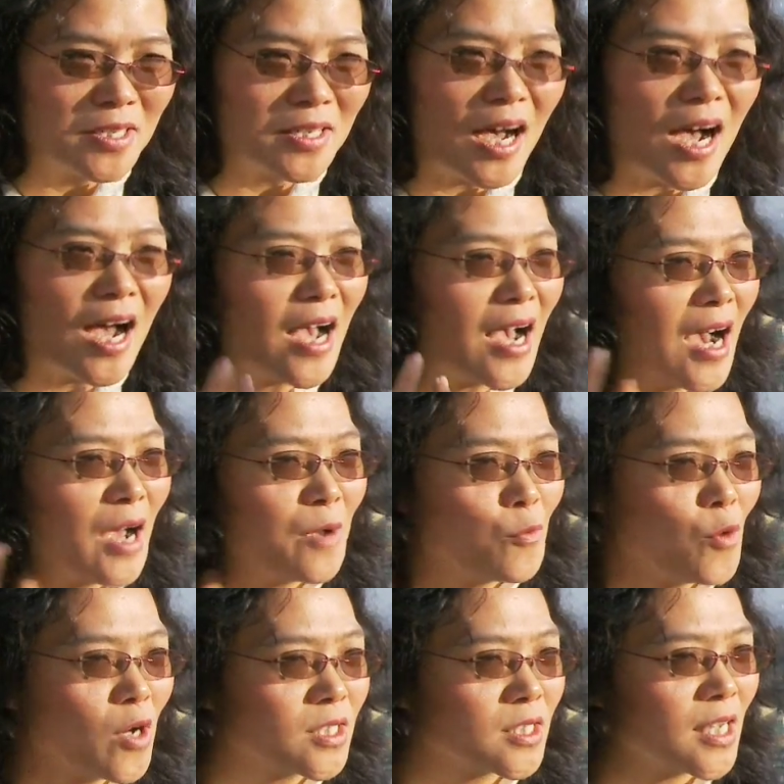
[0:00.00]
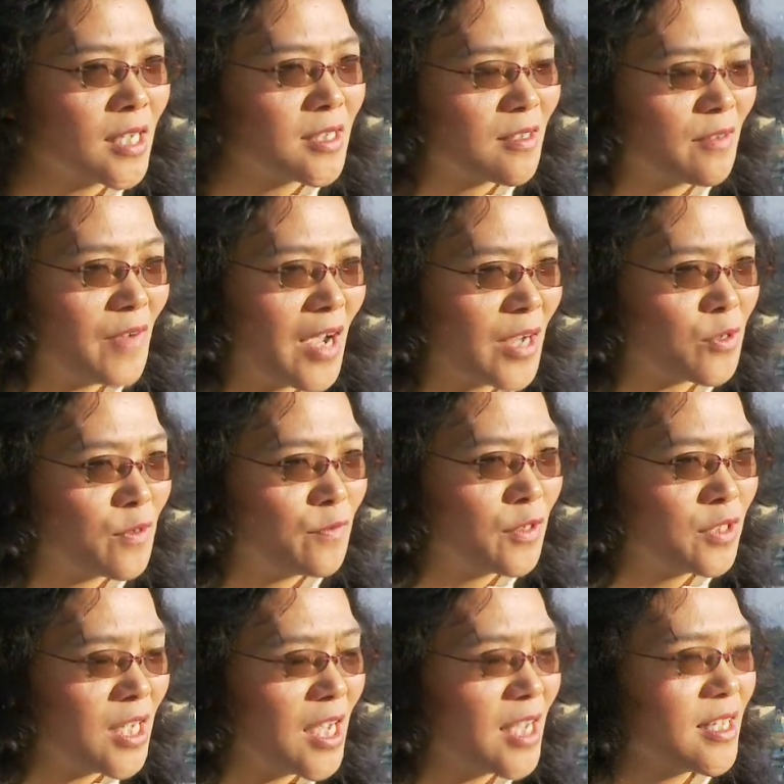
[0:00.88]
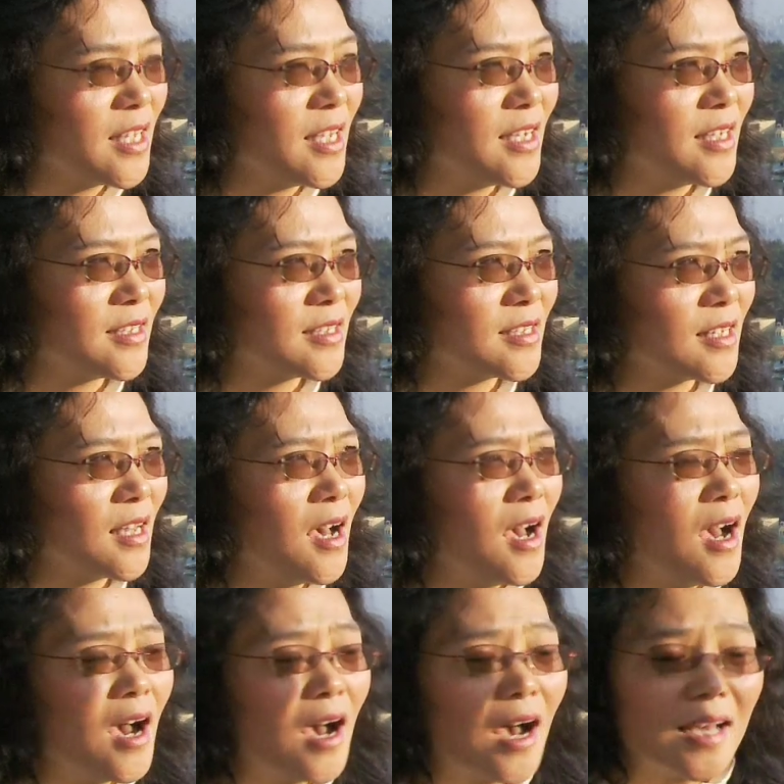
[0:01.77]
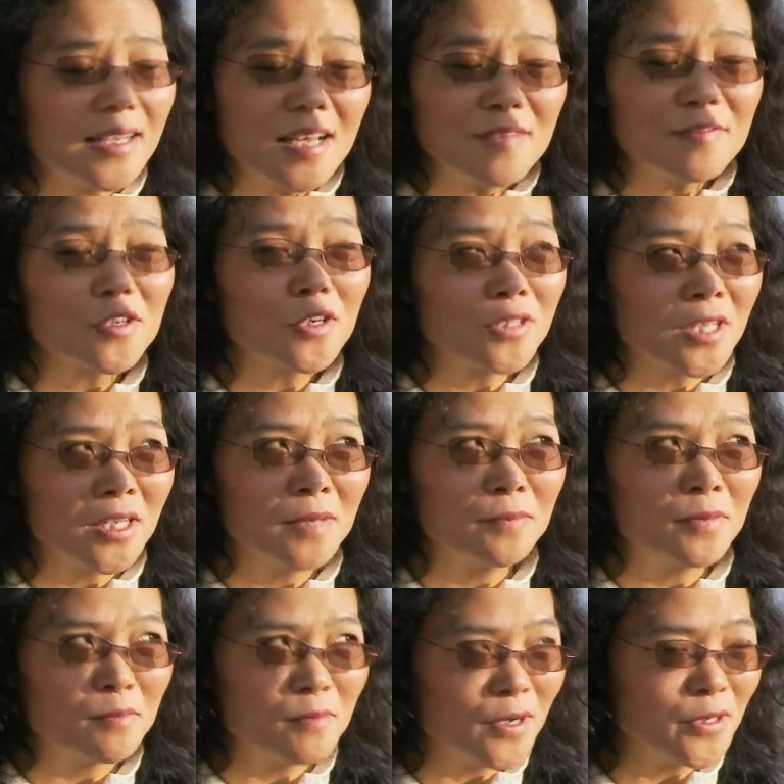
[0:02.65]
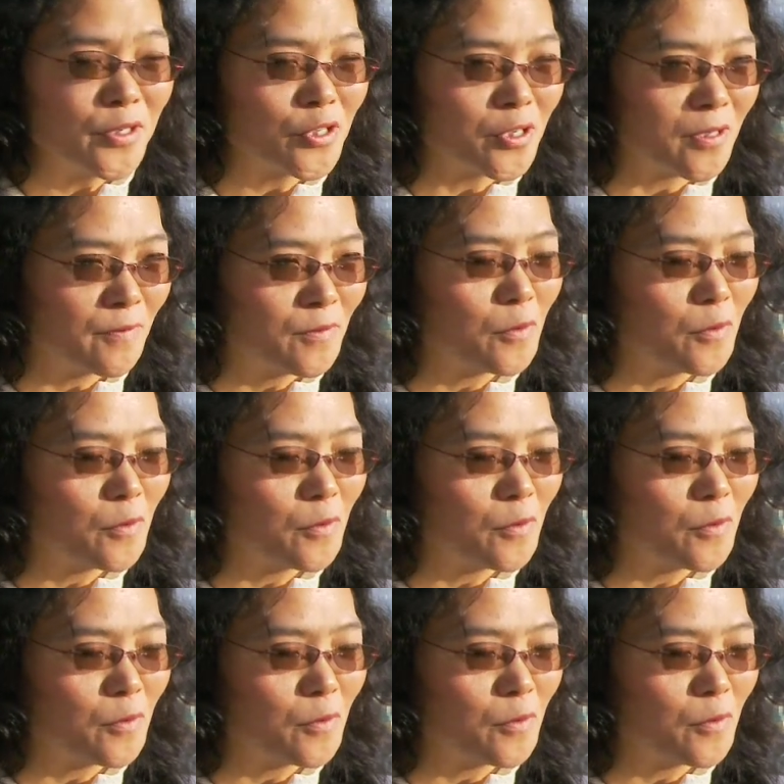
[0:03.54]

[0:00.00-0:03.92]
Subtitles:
I worked at the factory for 10 years, I never got any promotion.